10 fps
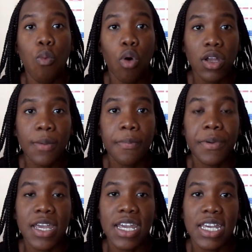would
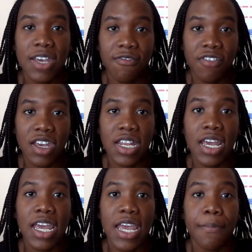be given
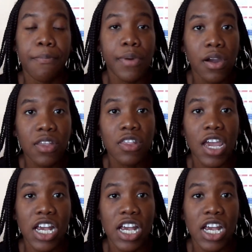a birth